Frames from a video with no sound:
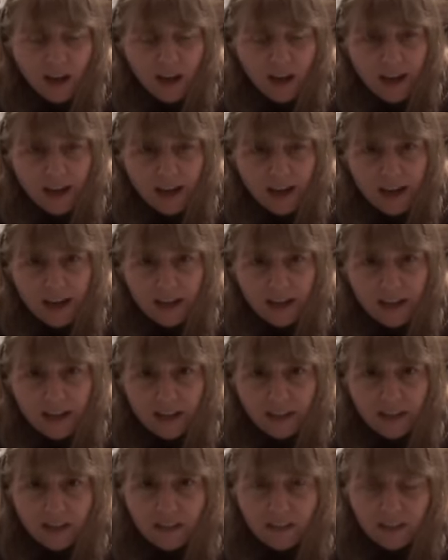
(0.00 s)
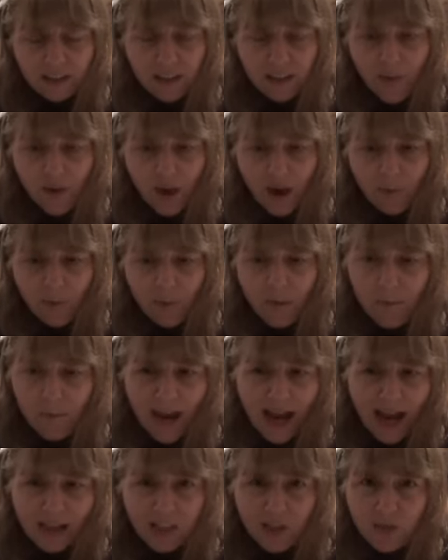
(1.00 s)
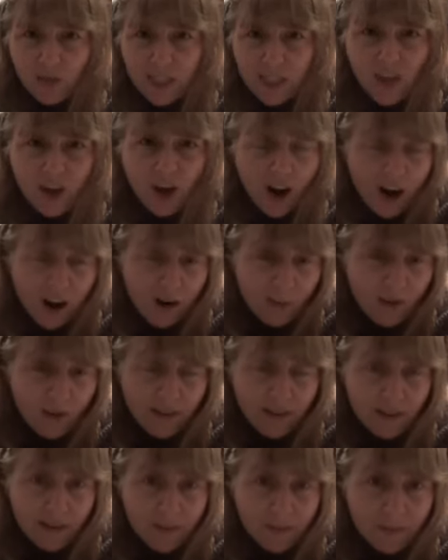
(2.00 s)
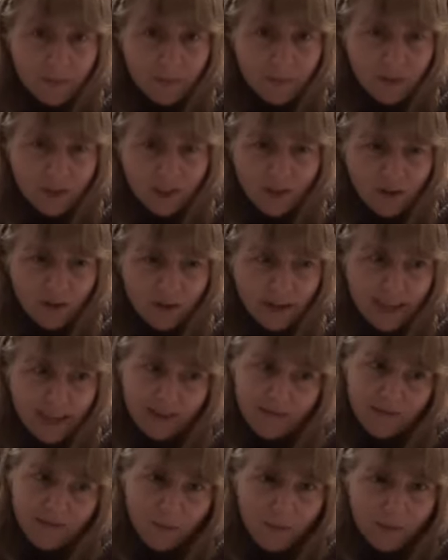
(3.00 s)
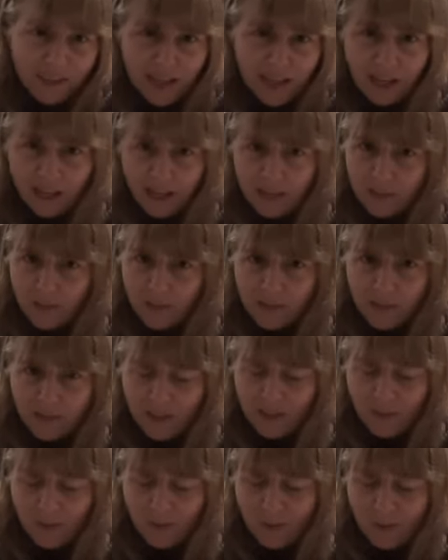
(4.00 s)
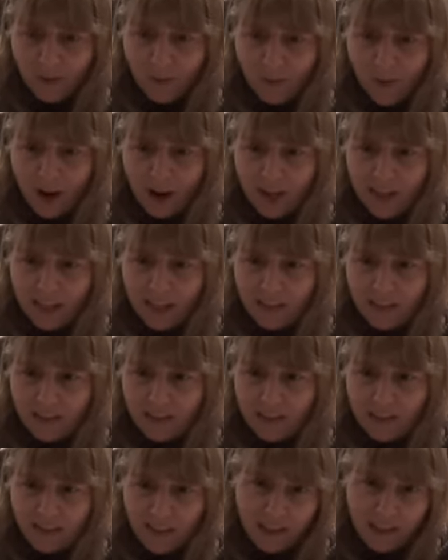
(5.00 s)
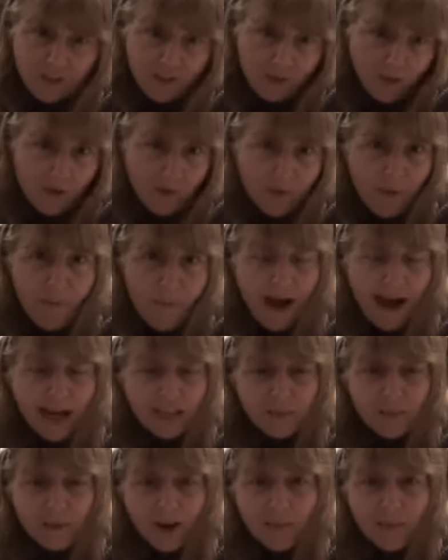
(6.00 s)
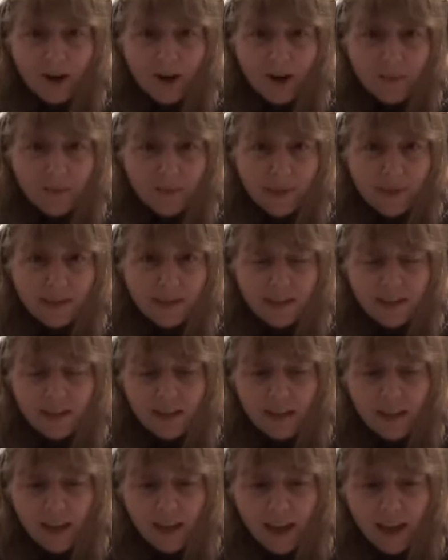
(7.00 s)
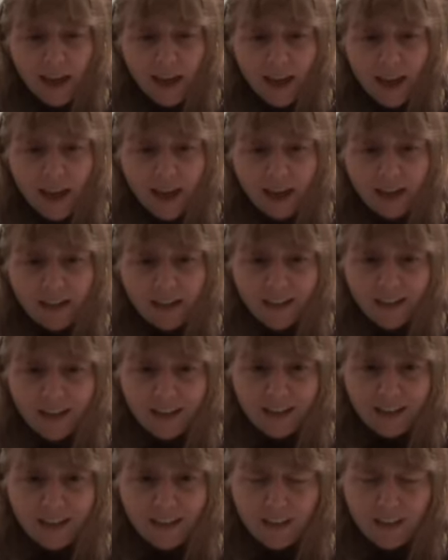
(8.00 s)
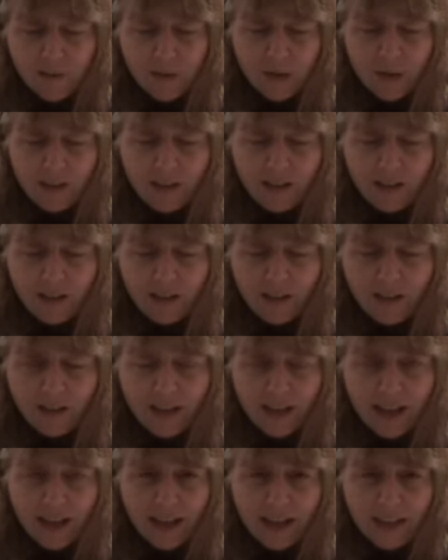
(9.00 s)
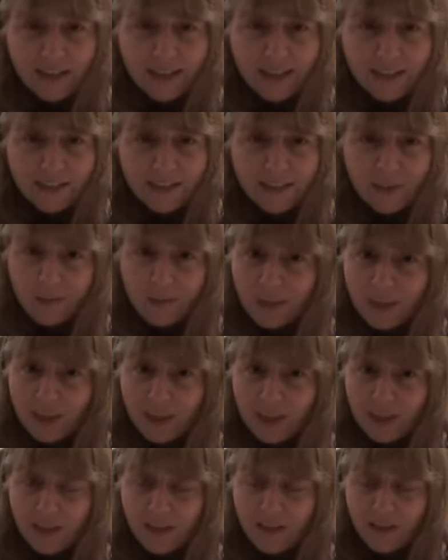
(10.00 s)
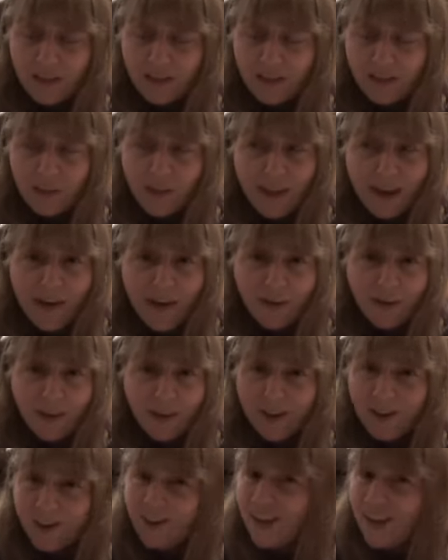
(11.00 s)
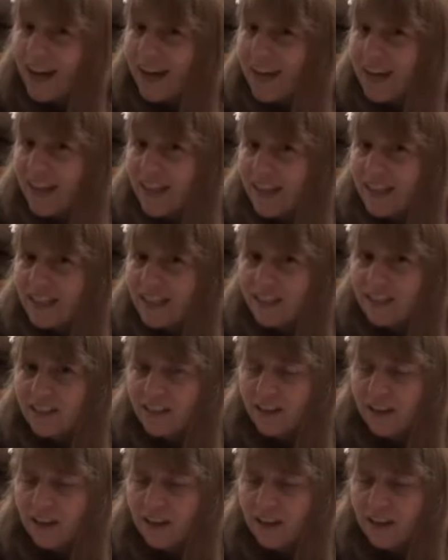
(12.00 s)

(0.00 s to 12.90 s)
I went back to his car with him to go get it from the Denny's. It was within walking distance, and he drove me back to my apartment. And then he says, "Well, the night isn't complete without a good night kiss."